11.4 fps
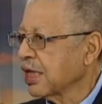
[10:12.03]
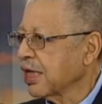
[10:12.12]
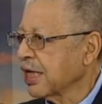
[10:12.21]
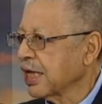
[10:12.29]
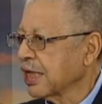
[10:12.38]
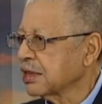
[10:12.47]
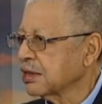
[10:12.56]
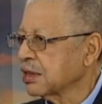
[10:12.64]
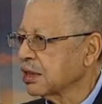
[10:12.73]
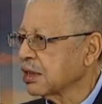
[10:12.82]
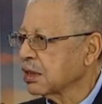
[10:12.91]

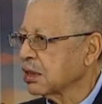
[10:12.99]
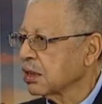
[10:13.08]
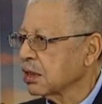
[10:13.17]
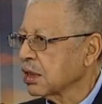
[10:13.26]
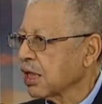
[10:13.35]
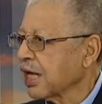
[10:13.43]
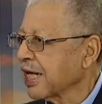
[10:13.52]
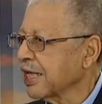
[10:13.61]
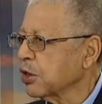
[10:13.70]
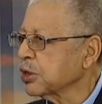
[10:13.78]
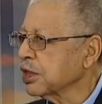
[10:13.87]
And I
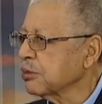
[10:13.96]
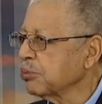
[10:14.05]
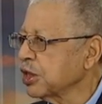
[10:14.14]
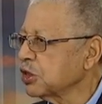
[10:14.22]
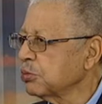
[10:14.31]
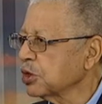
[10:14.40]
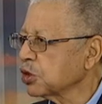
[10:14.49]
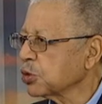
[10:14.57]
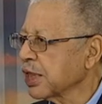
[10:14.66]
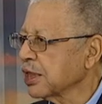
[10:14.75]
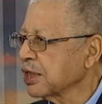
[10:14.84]
hear the impeachment
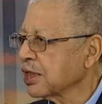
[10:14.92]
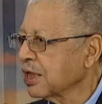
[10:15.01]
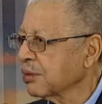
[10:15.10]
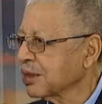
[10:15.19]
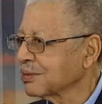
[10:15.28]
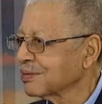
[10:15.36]
train coming.